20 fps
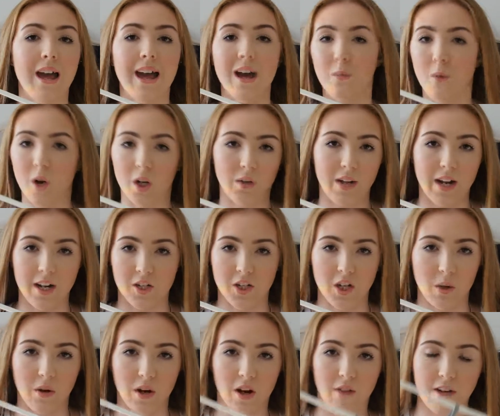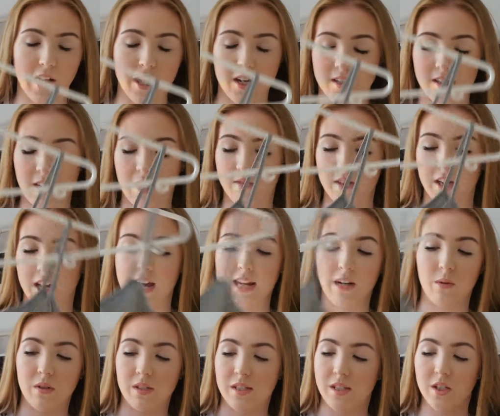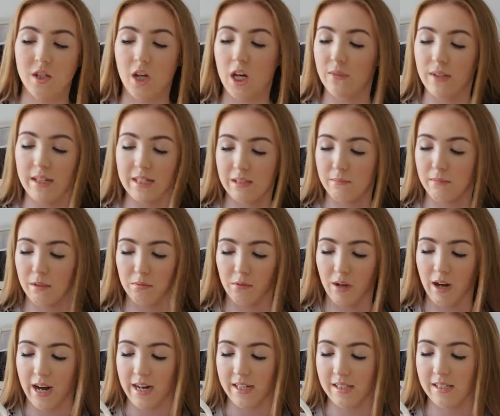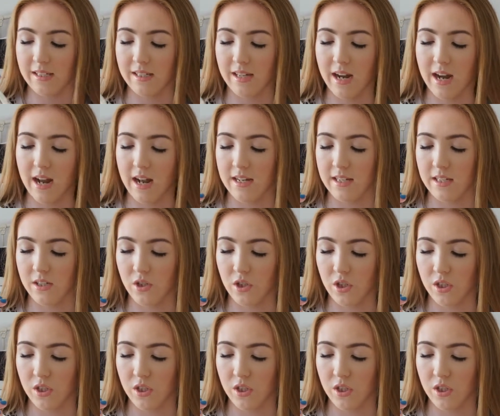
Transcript: and walk around and show it off. I just loved it. And it was so reasonably priced and